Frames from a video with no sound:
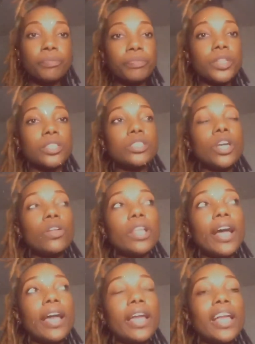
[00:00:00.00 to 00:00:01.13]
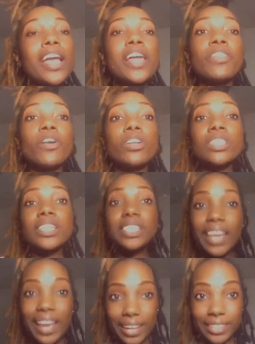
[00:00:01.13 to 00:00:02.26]
So like there's a
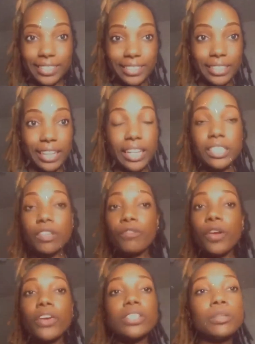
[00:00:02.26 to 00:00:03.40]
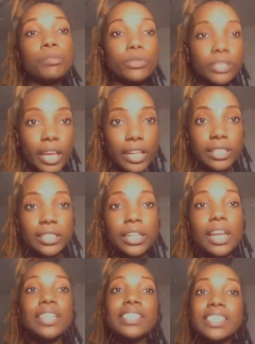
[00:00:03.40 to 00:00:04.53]
test, and it's a very simple test
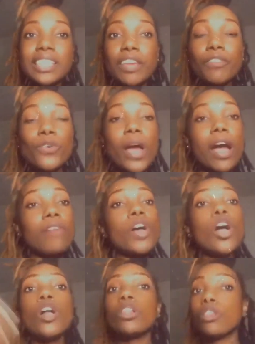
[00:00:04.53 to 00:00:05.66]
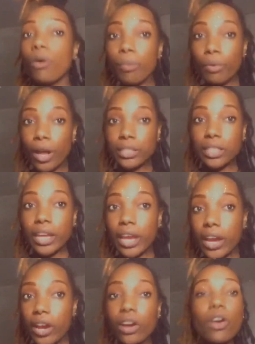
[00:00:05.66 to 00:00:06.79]
to see if you have low porosity
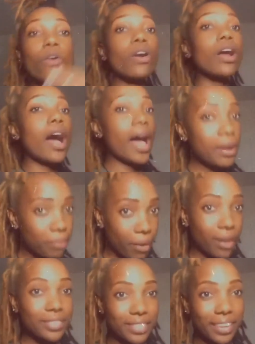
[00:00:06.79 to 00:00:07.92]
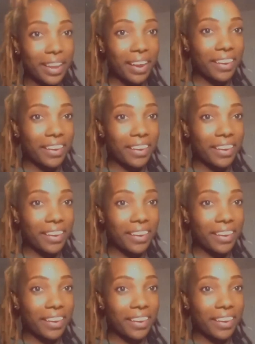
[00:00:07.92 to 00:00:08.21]
hair or high porosity hair.